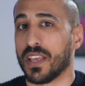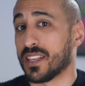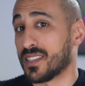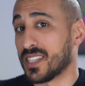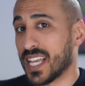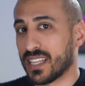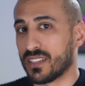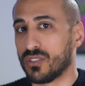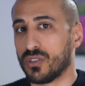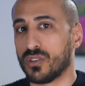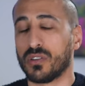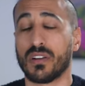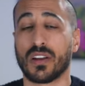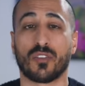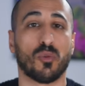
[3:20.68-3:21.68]
be a
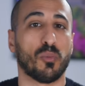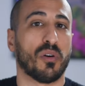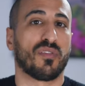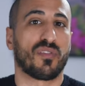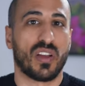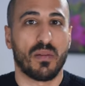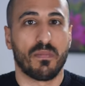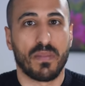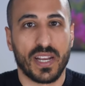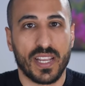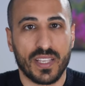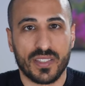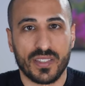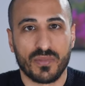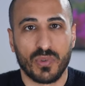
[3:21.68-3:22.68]
sector, a group of
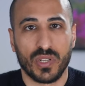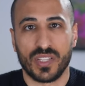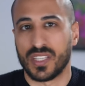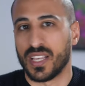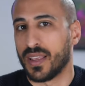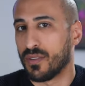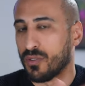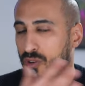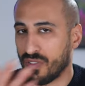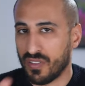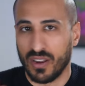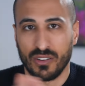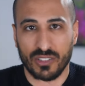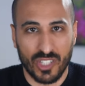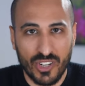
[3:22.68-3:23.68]
companies with the same growth
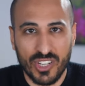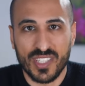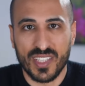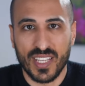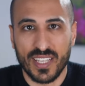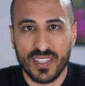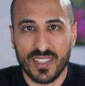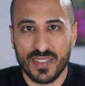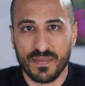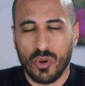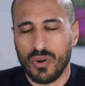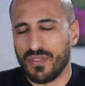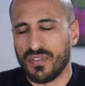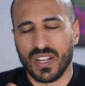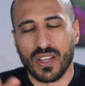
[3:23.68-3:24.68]
characteristics,
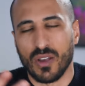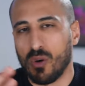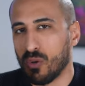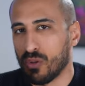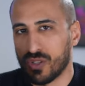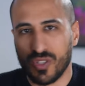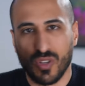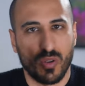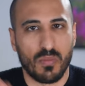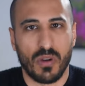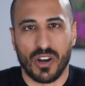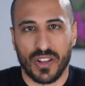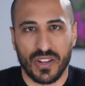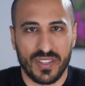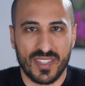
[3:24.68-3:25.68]
or even the whole stock
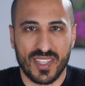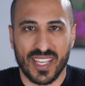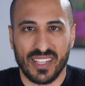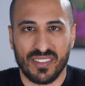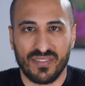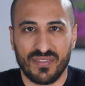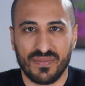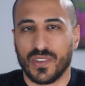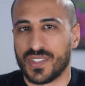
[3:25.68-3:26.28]
market itself.